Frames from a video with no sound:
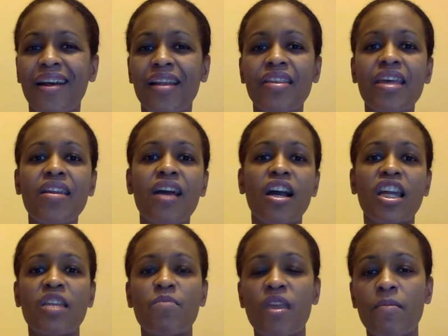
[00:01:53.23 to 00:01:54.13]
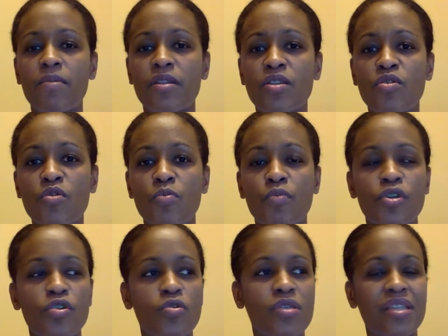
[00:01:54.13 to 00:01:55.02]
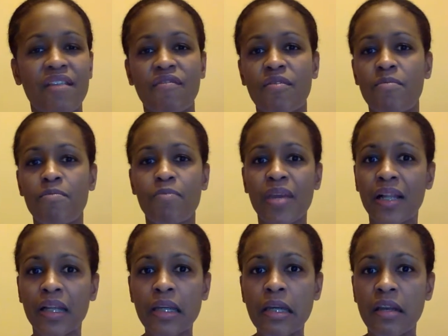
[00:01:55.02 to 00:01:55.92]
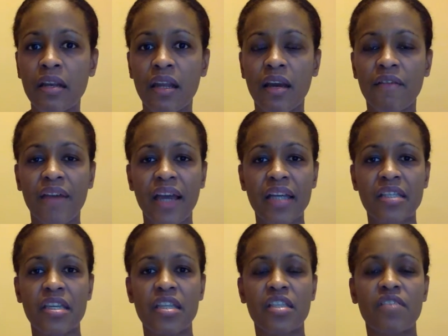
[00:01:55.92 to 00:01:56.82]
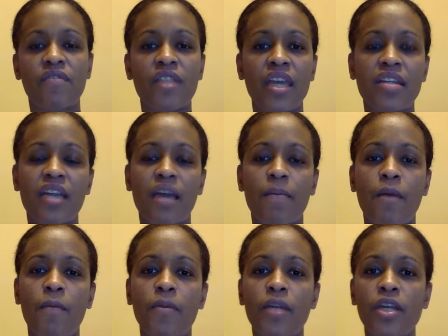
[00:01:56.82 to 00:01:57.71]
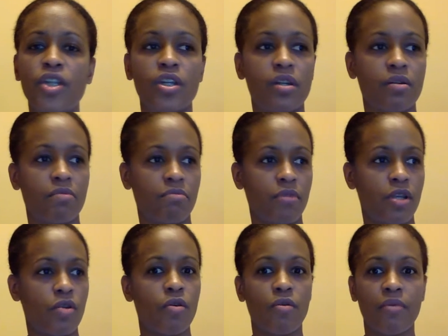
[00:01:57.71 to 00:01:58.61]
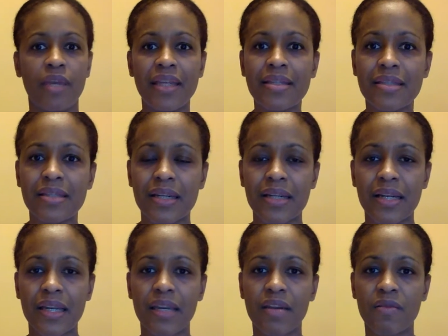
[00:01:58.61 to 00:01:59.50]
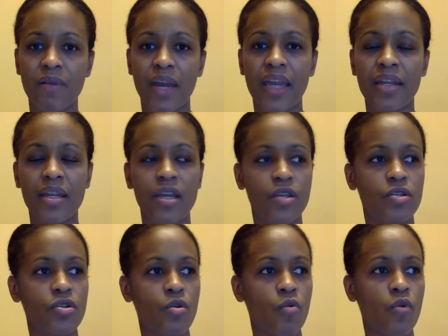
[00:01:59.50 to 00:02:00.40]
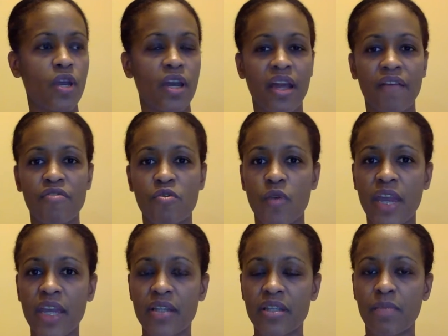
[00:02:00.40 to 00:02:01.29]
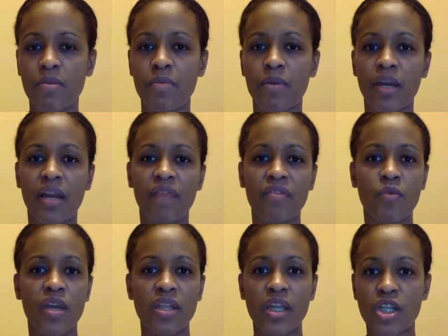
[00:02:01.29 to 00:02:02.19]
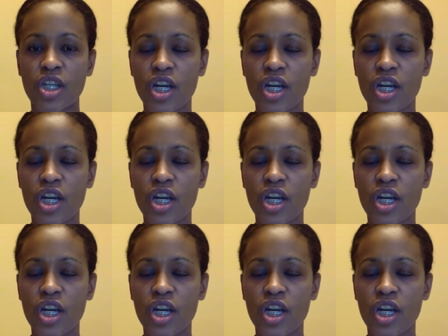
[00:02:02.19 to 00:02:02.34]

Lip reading: they're not going to be able to produce 7 billion vaccines for the entire population, you know, instantly, right? So we're going to have to wait. Some people are going to have to wait their